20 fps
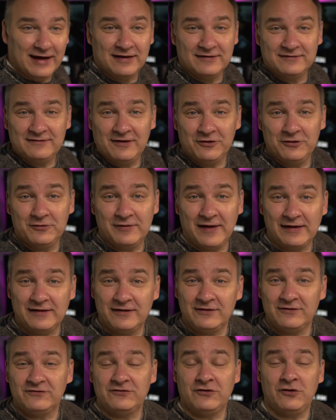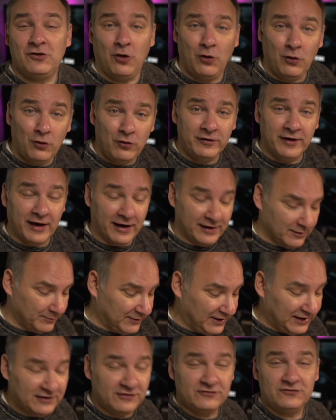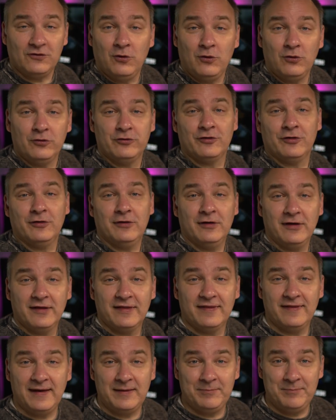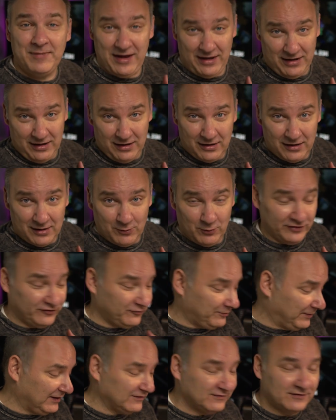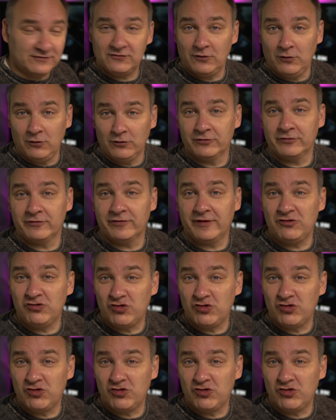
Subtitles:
can tell you that it is an old item. It is older than me, which means it's older than